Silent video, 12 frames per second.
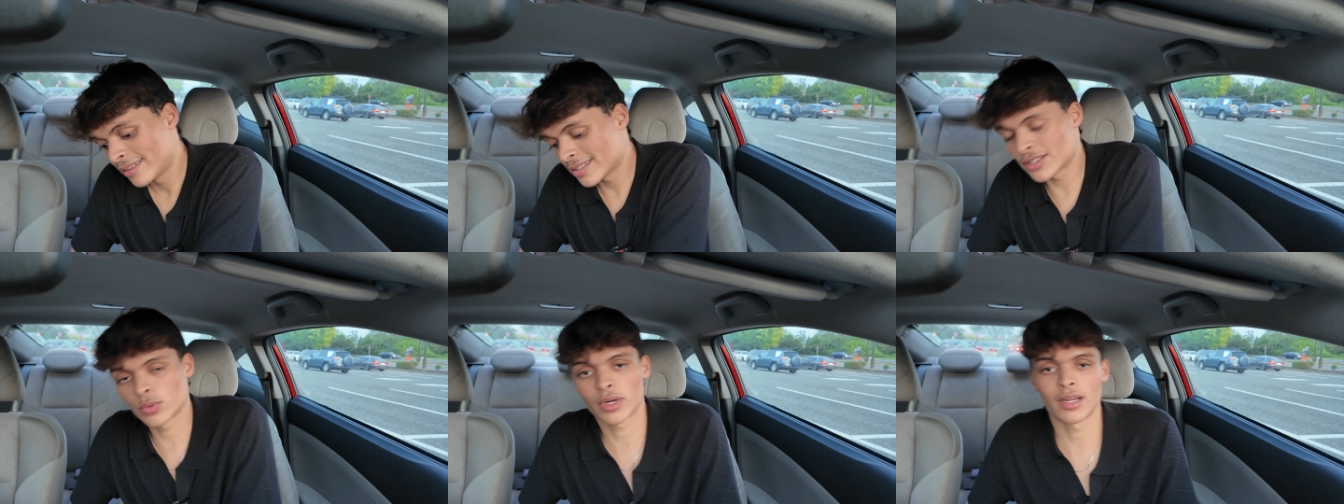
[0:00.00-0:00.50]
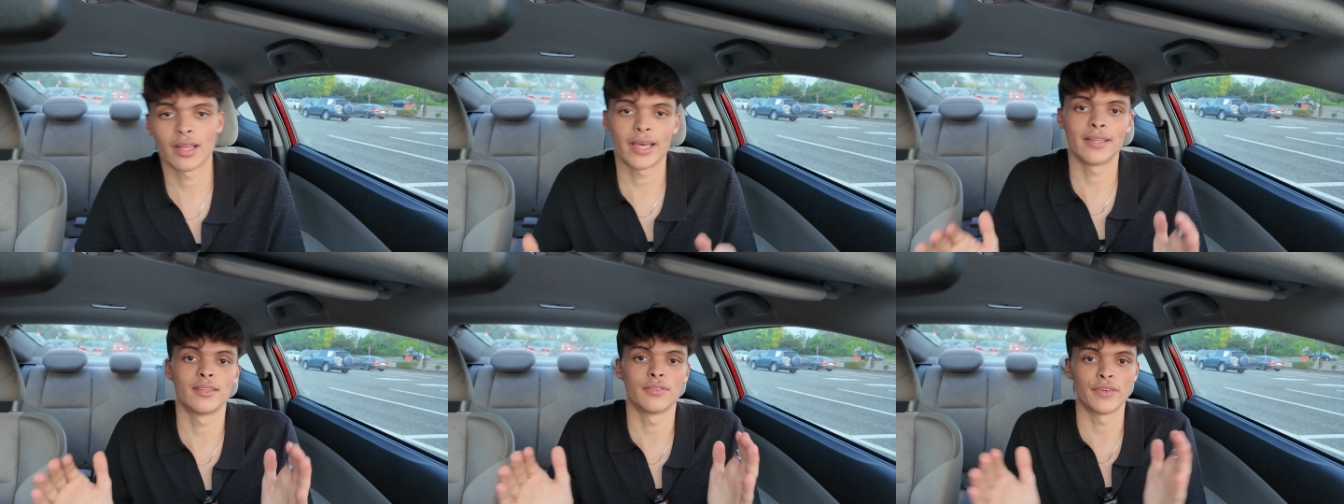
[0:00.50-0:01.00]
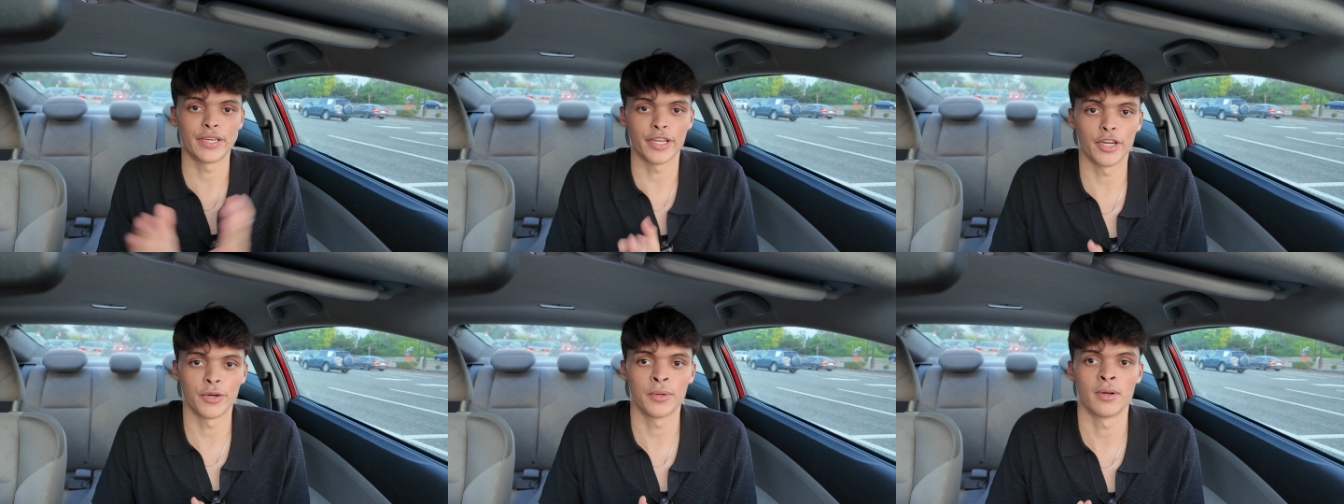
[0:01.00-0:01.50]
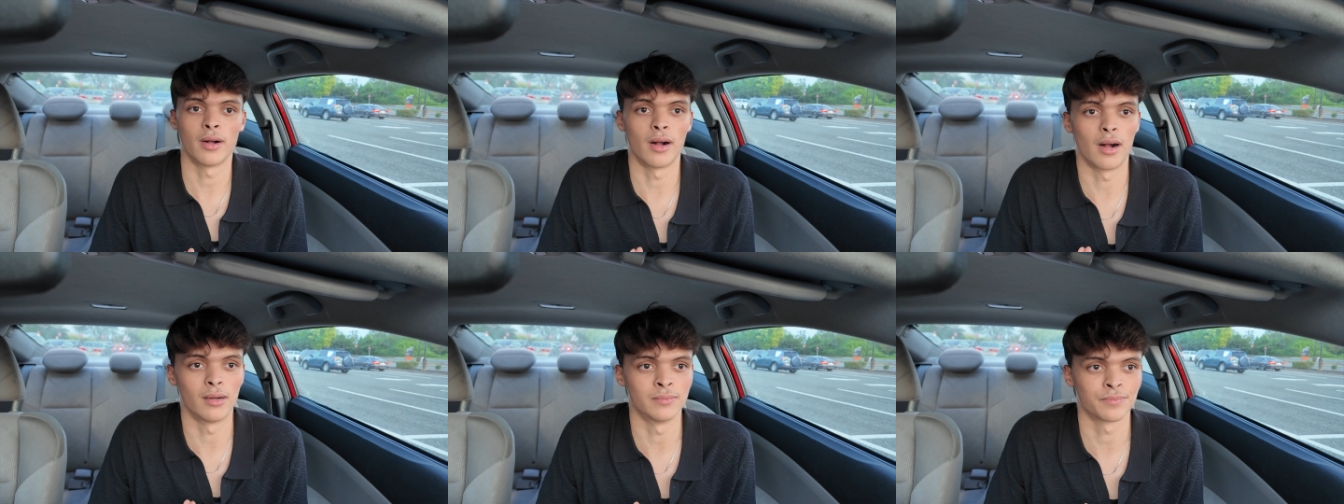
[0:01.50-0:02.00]
This is where I'll end the video.
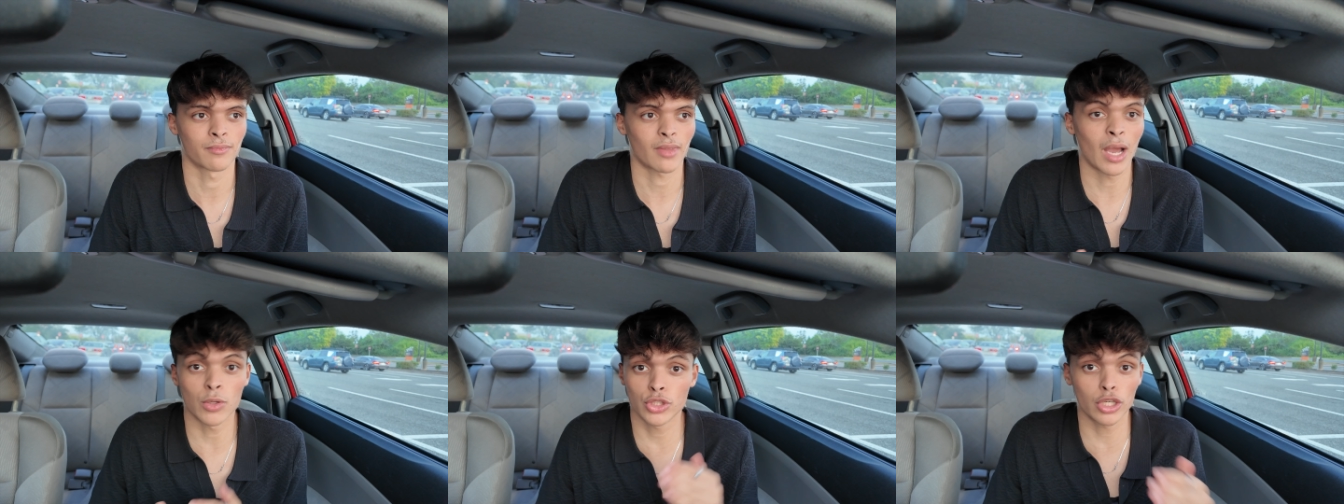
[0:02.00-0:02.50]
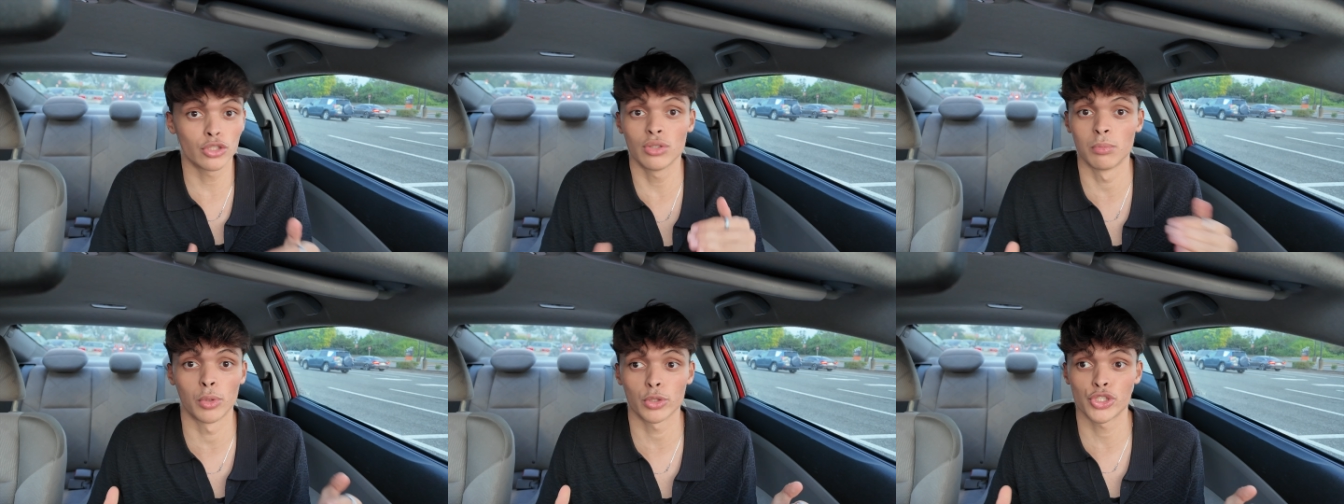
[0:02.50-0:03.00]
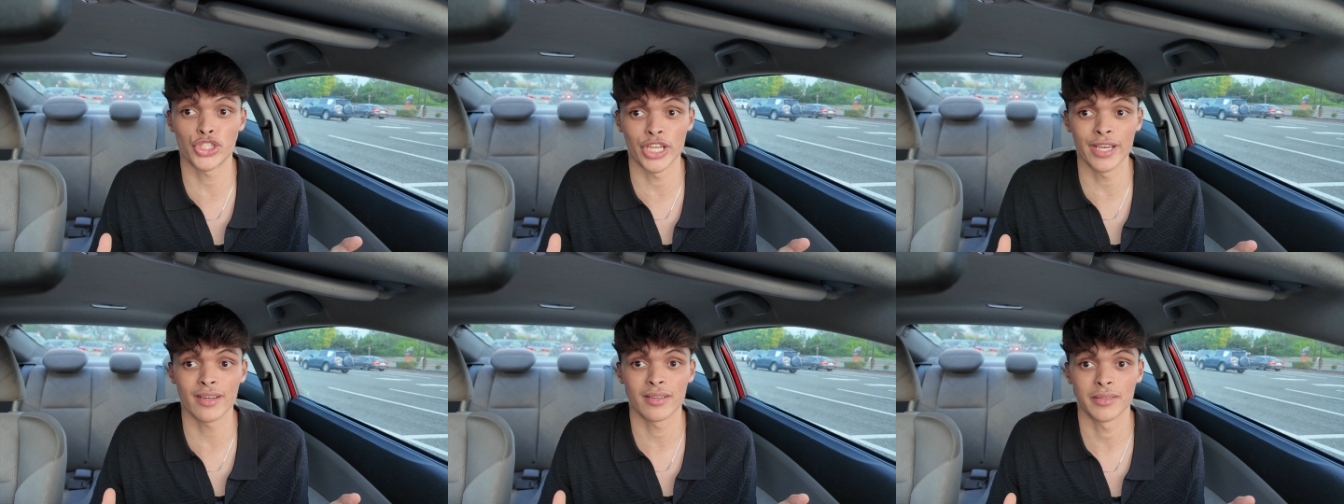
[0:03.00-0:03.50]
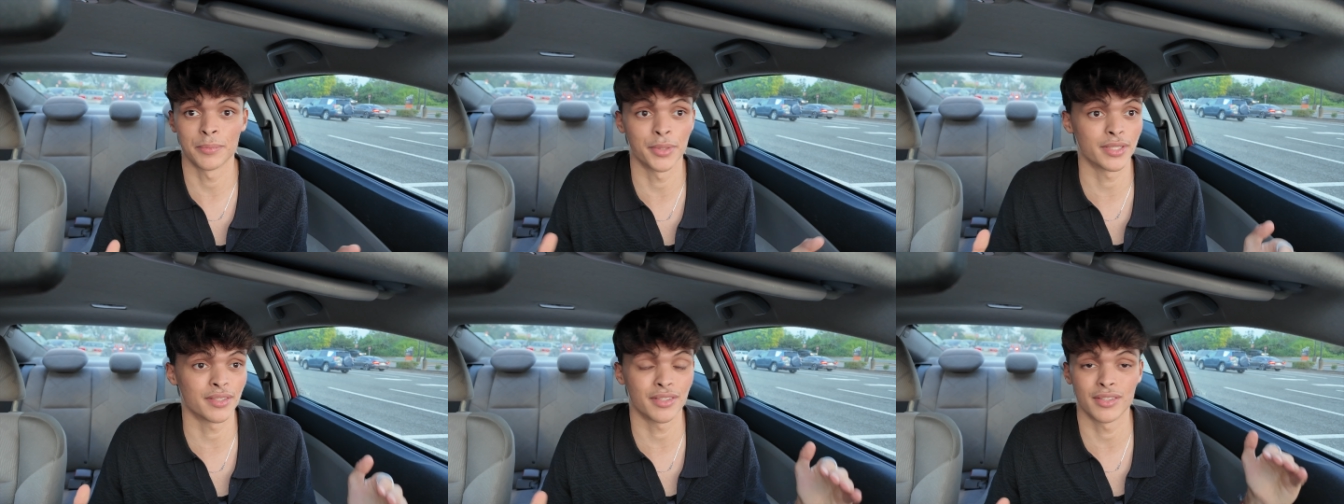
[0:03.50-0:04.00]
Um, I was gonna do more shit,
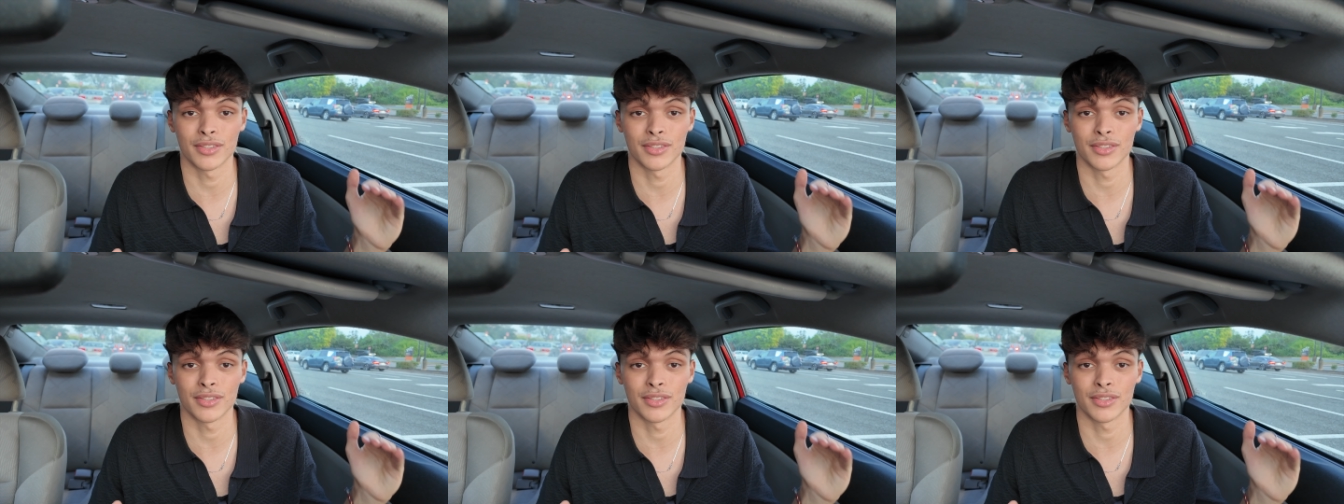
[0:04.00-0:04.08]
but